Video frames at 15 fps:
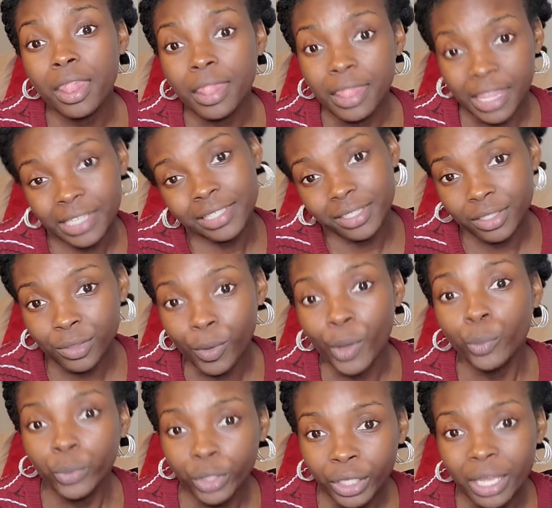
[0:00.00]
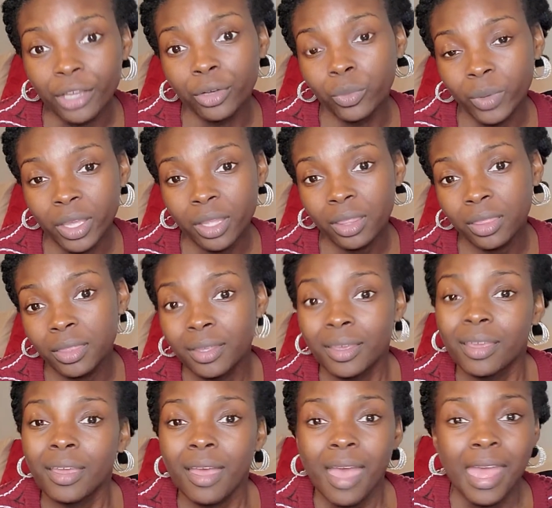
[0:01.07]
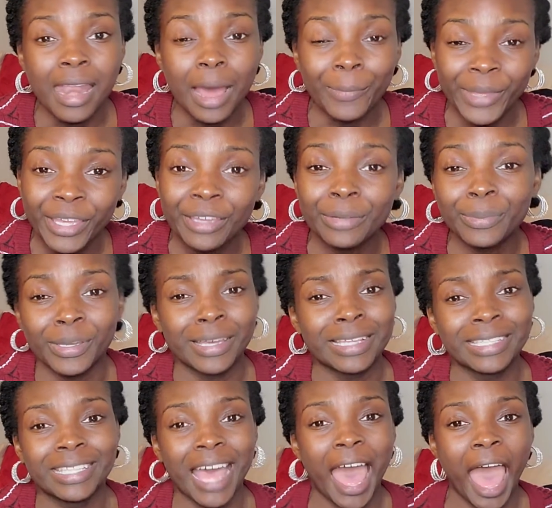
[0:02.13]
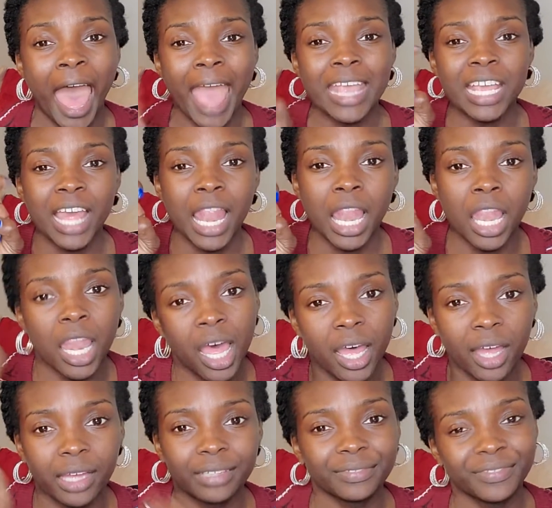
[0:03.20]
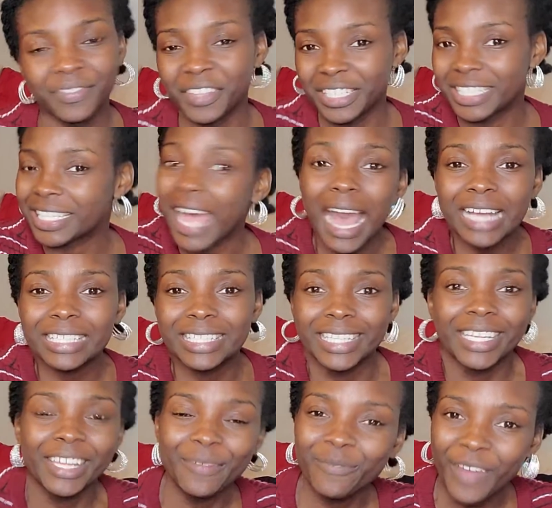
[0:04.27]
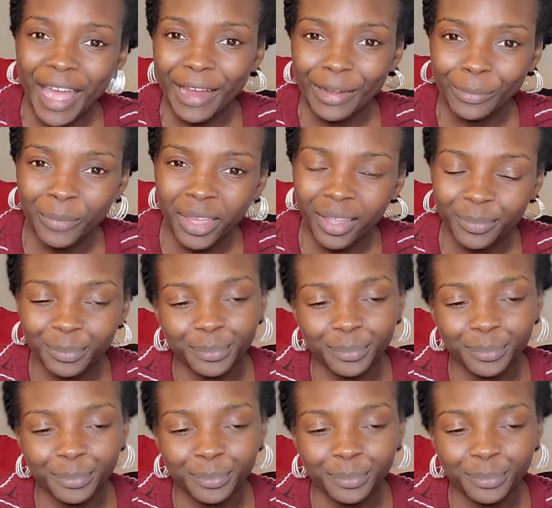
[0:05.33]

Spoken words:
This is what we deal with. And I'm here because I love the toxic environment.